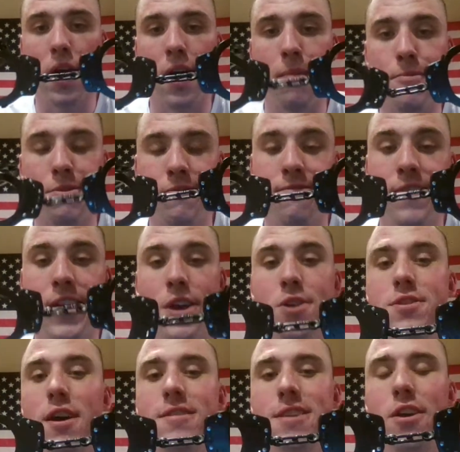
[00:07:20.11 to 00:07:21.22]
There's
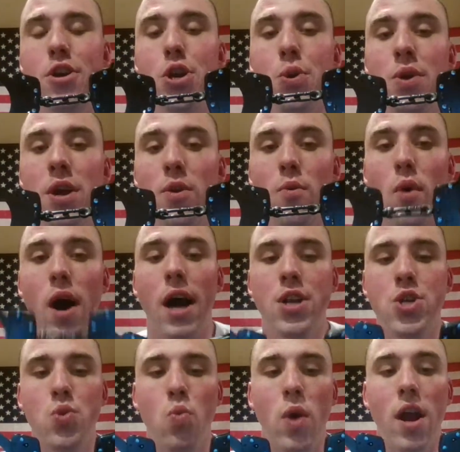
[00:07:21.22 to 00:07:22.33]
videos out there you can
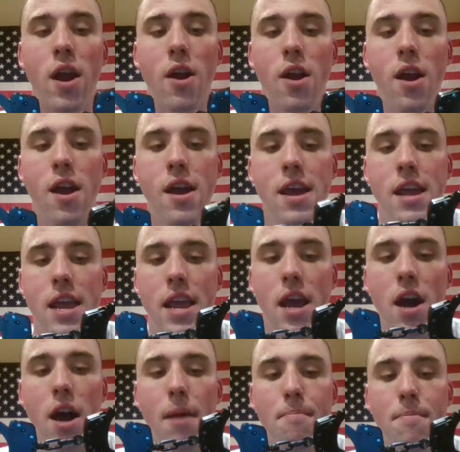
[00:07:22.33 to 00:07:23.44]
watch where
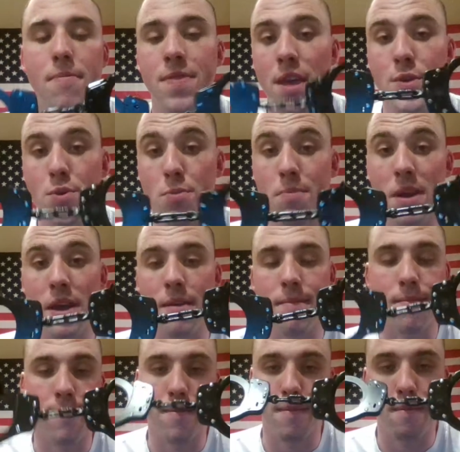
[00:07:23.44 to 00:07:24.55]
these will
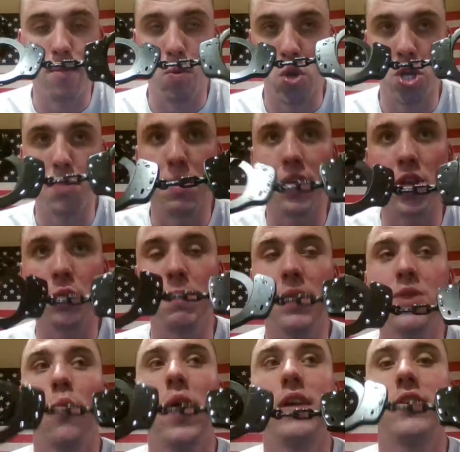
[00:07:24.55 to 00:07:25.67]
be,
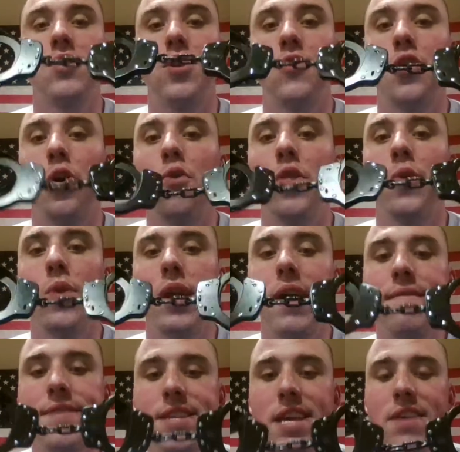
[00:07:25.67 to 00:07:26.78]
Smith & Wessons are the only one
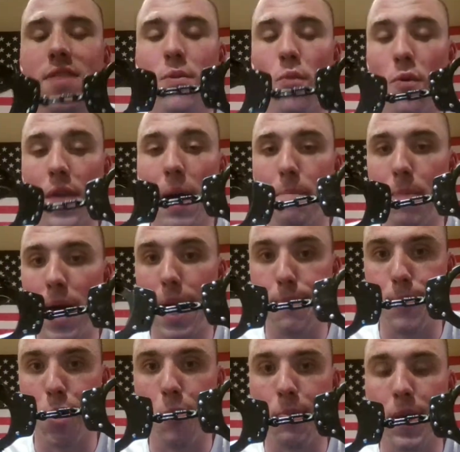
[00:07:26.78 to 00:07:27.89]
I've seen that will not
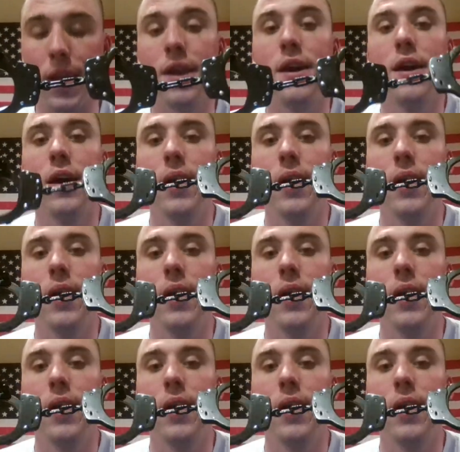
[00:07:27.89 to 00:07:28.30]
pop open.